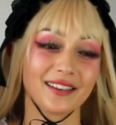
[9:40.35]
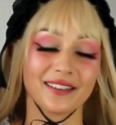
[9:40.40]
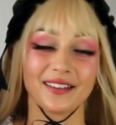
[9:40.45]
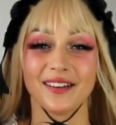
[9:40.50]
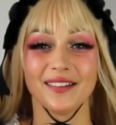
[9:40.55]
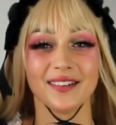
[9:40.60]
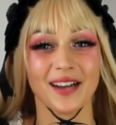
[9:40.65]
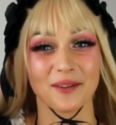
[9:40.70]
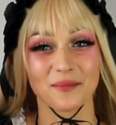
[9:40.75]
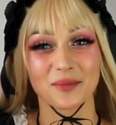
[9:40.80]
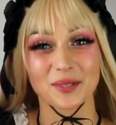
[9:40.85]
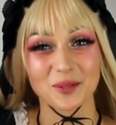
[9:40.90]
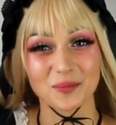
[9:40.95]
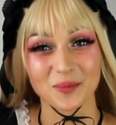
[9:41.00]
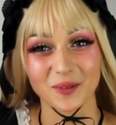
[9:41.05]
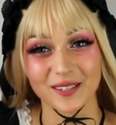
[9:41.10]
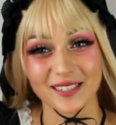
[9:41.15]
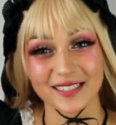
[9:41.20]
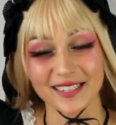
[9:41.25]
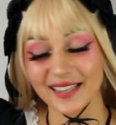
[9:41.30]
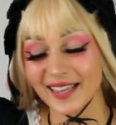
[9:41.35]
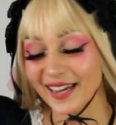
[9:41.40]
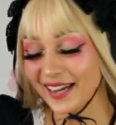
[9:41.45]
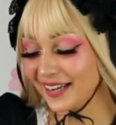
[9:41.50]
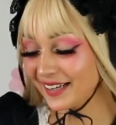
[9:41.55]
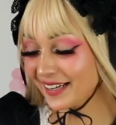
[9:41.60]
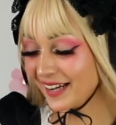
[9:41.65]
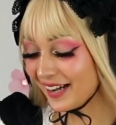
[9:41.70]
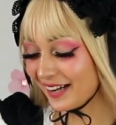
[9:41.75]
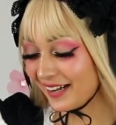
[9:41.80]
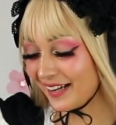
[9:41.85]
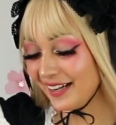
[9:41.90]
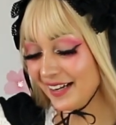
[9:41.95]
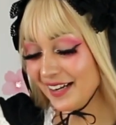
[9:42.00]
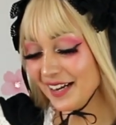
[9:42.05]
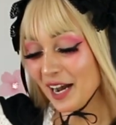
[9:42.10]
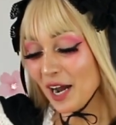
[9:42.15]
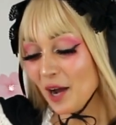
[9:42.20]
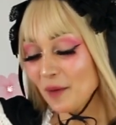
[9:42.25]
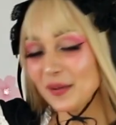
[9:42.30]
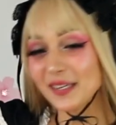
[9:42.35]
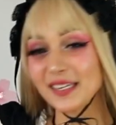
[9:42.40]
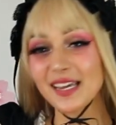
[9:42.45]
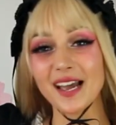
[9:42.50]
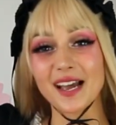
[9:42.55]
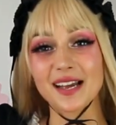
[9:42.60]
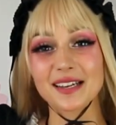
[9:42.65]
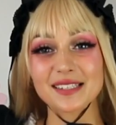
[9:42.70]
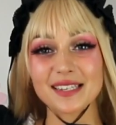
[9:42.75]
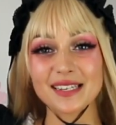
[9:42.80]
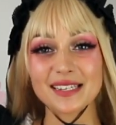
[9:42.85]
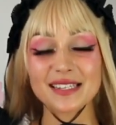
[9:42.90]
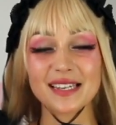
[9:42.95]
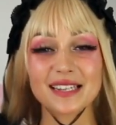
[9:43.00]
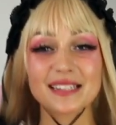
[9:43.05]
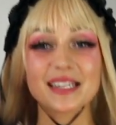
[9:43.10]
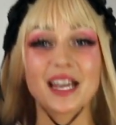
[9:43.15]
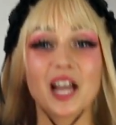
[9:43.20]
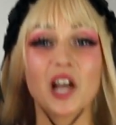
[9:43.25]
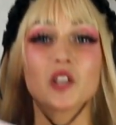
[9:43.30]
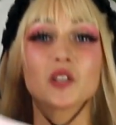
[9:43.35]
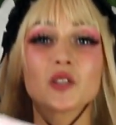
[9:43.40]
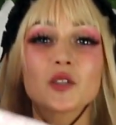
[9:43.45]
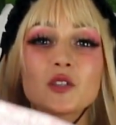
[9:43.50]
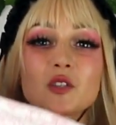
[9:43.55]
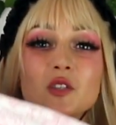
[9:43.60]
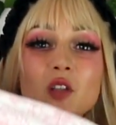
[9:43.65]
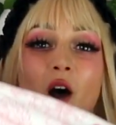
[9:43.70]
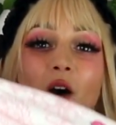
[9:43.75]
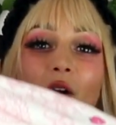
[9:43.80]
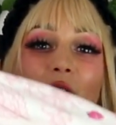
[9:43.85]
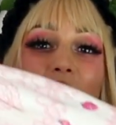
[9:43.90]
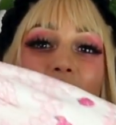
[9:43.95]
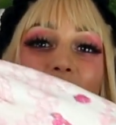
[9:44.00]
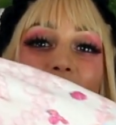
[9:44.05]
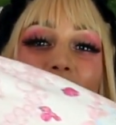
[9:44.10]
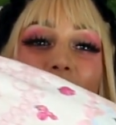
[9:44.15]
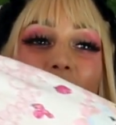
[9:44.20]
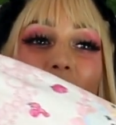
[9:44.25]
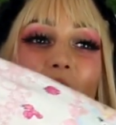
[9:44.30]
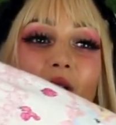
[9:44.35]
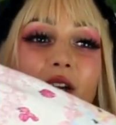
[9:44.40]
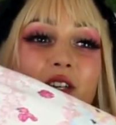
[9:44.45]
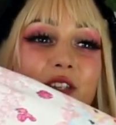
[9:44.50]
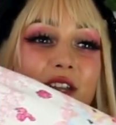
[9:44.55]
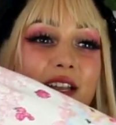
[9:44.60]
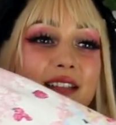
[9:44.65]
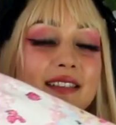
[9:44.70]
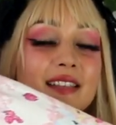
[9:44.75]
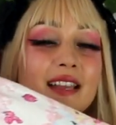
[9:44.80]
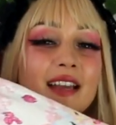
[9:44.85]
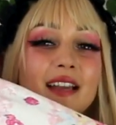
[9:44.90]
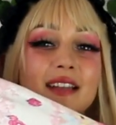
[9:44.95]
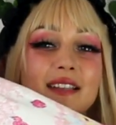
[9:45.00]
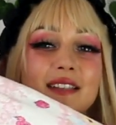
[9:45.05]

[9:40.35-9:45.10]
I don't know, I'm super into that. Uh, but yeah, she's just so gorgeous.